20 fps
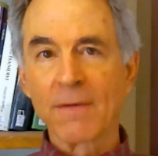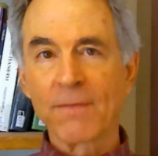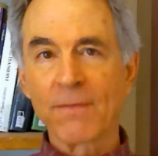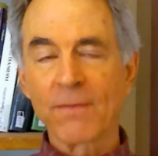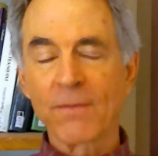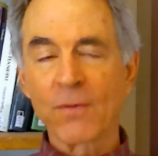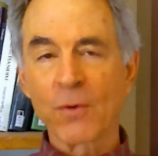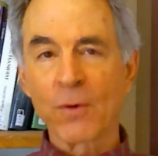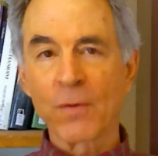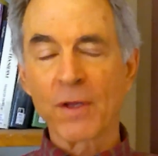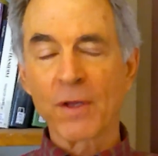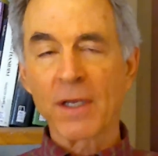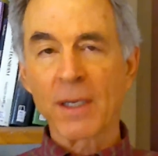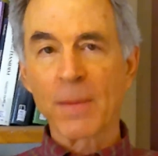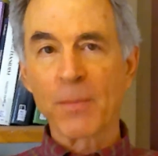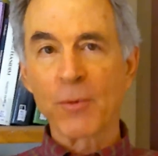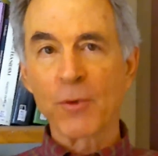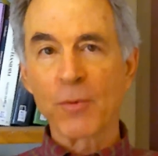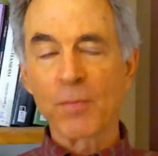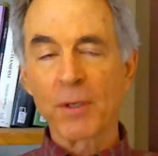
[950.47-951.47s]
for the
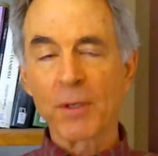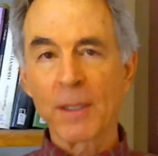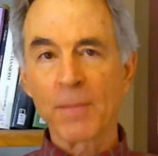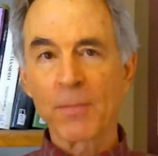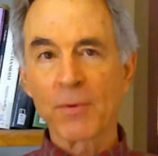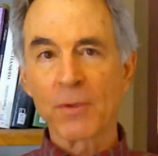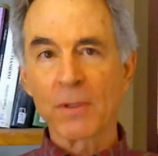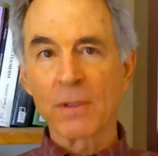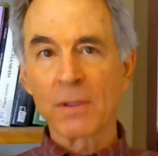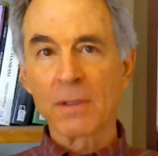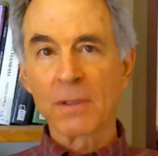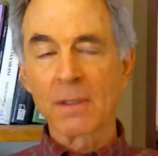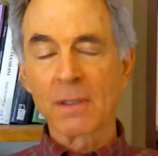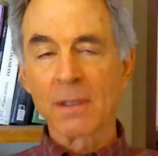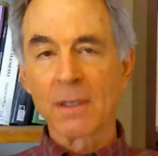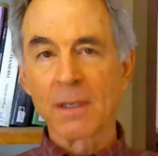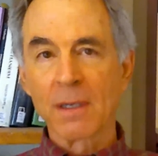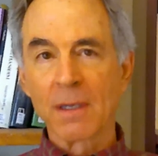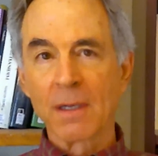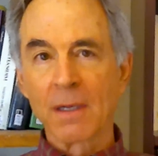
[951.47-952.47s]
Hebrew people
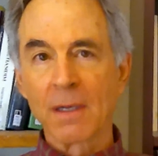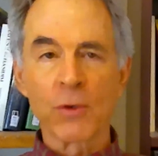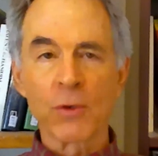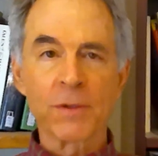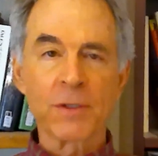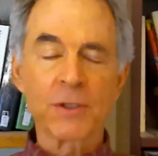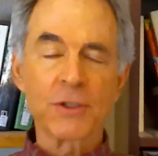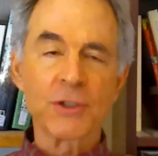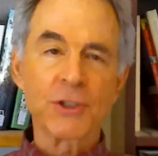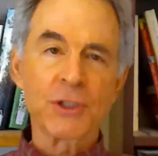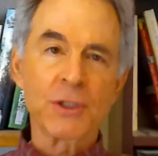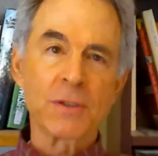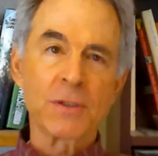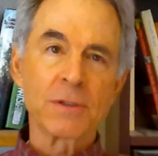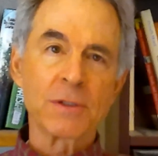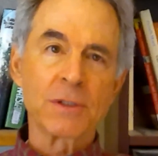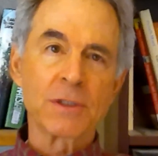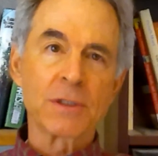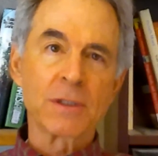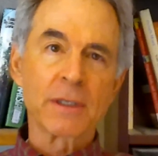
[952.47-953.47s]
or the
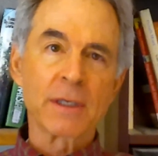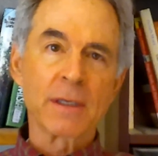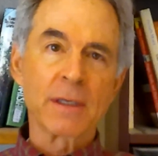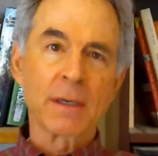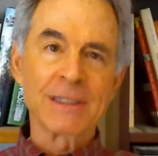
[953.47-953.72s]
Jews